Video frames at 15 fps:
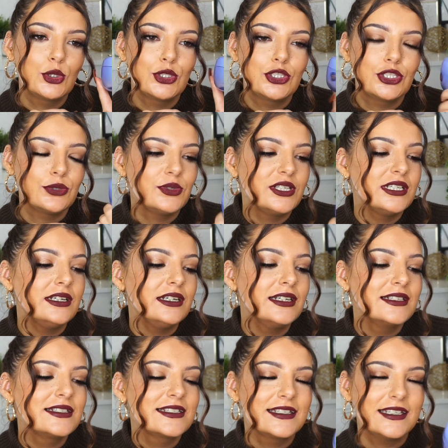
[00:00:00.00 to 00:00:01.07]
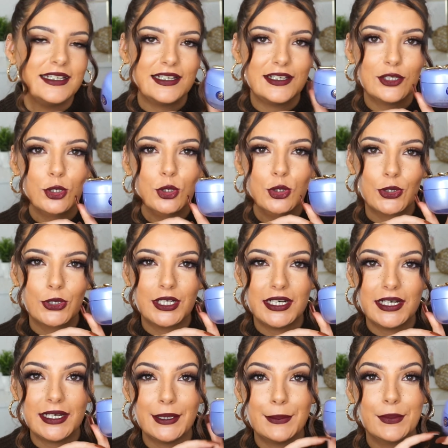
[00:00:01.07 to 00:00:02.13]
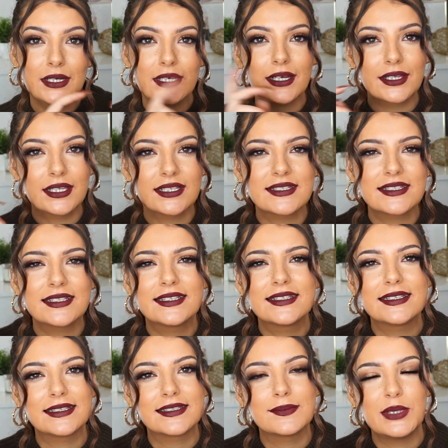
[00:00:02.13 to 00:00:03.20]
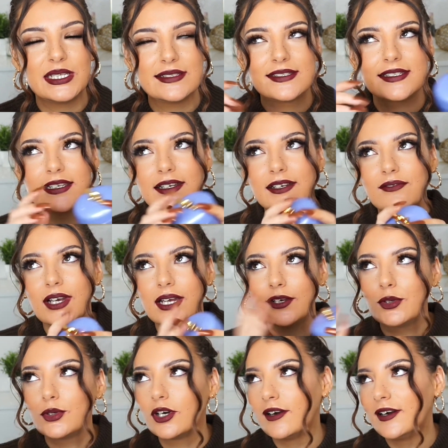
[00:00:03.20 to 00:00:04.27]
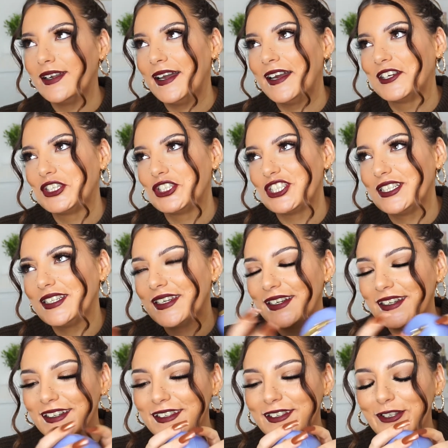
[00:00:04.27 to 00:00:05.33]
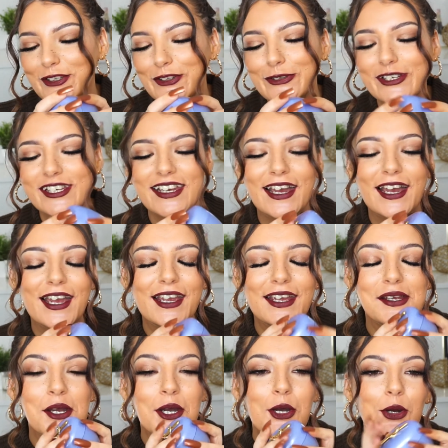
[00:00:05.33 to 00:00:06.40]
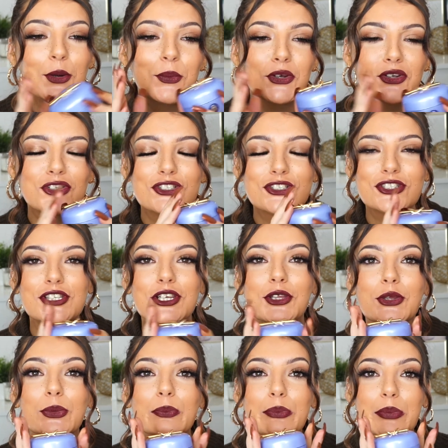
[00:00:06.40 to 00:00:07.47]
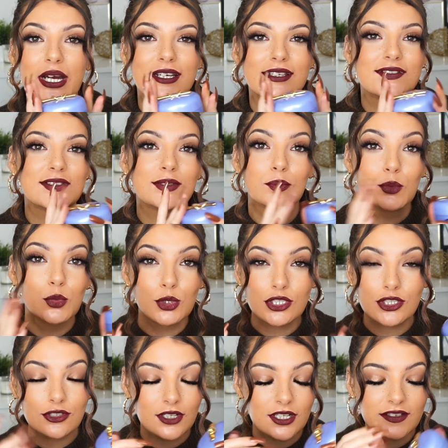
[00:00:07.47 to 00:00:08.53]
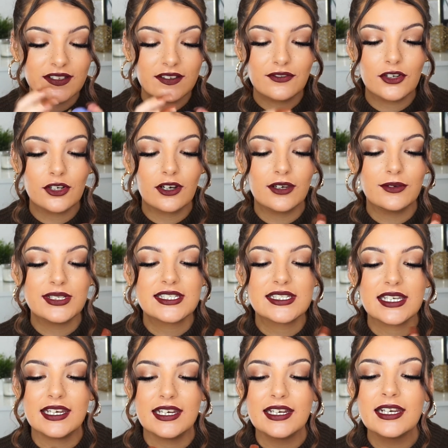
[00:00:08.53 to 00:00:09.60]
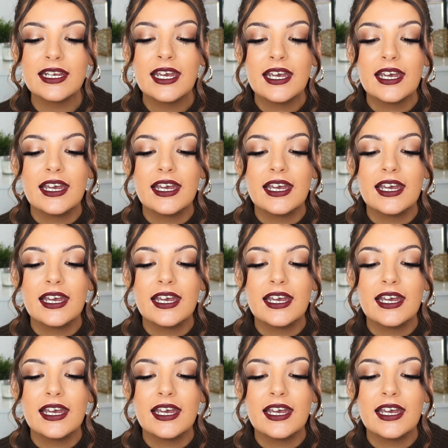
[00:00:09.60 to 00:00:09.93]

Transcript: Dewy Skin Cream. Now this is expensive and you can't actually get it in the UK, but it's just the best moisturiser for glowy skin.